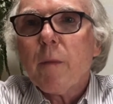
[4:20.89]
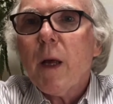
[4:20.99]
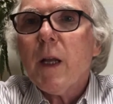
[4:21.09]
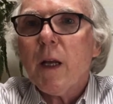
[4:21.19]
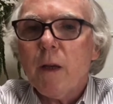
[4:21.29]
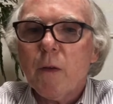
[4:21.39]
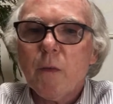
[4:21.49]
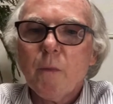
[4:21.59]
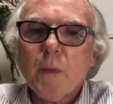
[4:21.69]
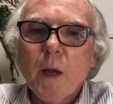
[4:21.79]
Any case,
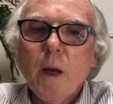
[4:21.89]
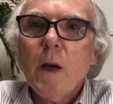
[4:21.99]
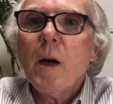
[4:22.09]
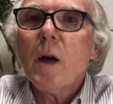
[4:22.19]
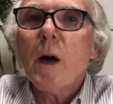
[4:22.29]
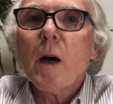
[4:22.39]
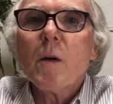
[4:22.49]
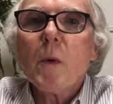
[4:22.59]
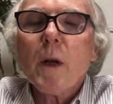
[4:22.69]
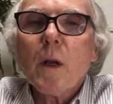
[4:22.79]
we're
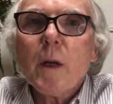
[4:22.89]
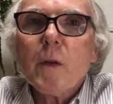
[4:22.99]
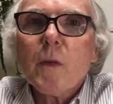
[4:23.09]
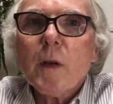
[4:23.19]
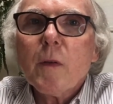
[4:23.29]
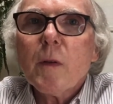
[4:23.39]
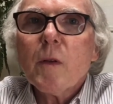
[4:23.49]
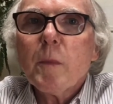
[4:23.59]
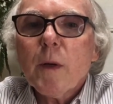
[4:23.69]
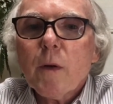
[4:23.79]
going to look at 6 of these
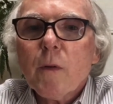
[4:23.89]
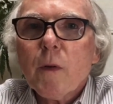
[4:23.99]
beers,